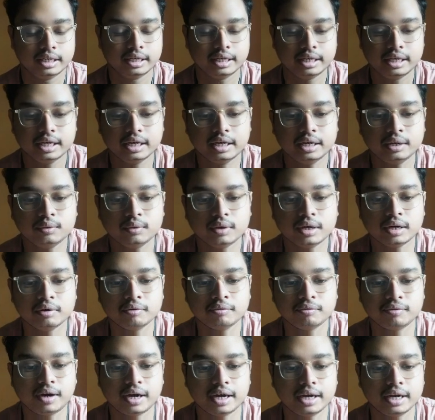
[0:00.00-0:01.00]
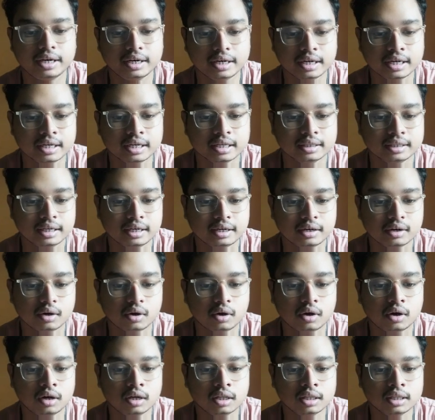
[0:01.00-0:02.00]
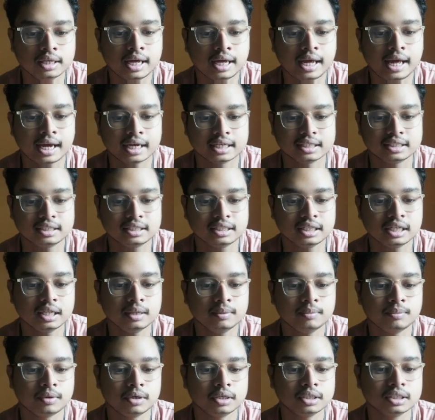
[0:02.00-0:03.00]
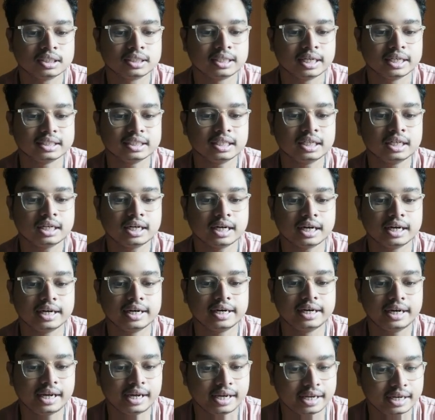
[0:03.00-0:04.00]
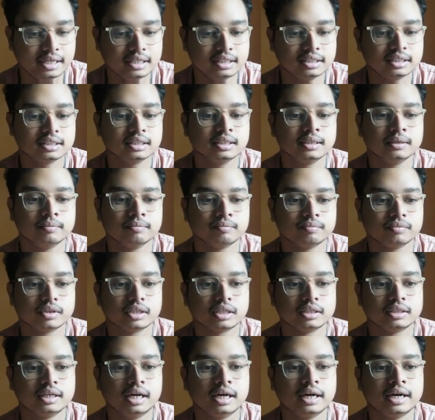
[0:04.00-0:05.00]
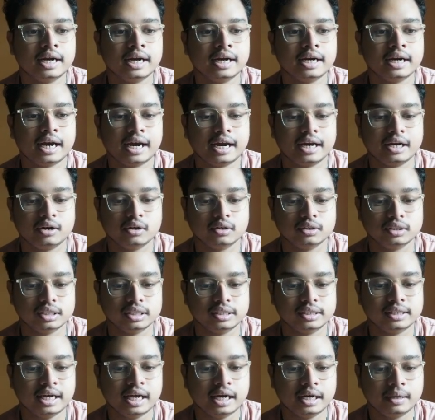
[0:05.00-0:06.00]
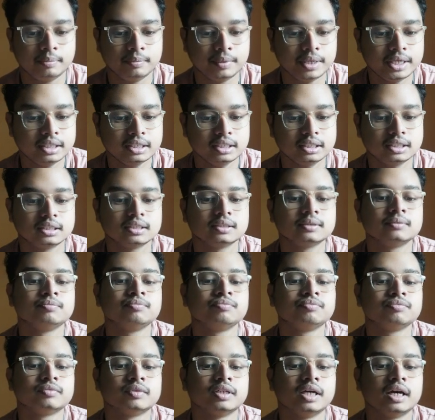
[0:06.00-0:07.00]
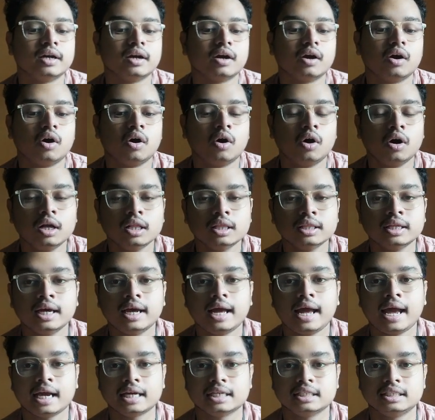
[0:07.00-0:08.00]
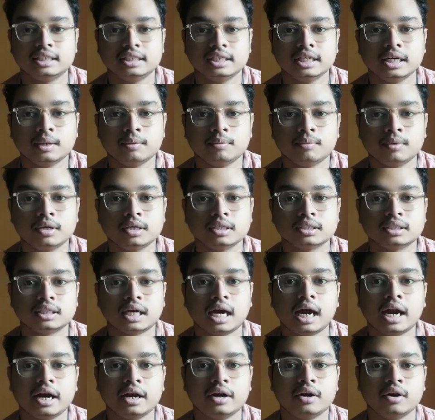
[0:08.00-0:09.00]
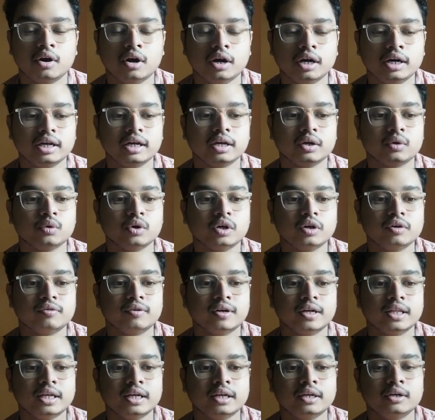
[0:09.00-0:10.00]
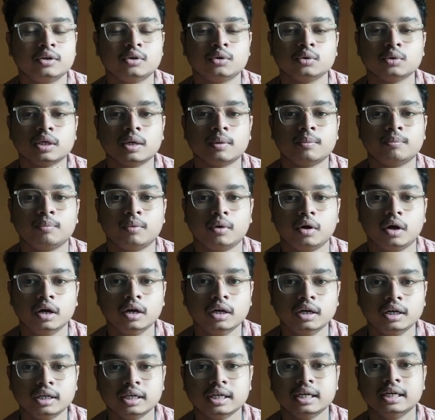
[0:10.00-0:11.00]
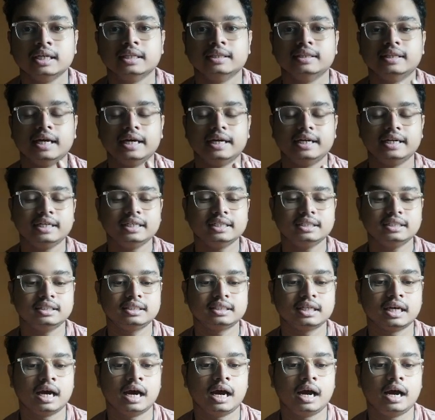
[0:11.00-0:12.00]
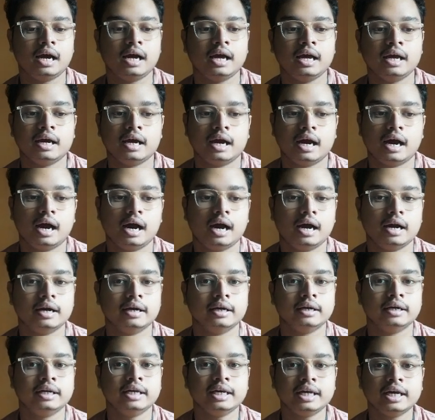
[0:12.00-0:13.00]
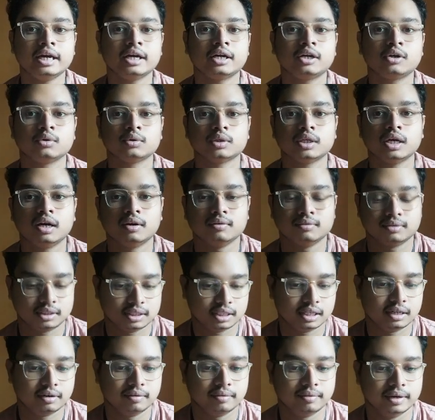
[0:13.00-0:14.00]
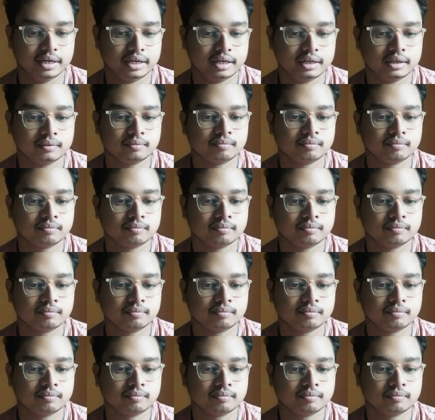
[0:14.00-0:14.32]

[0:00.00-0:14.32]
Here you can find that all the axial bonds doesn't contain the red hydrogen. That means that all the axial bonds are not equivalent to the bond that is near to the observer.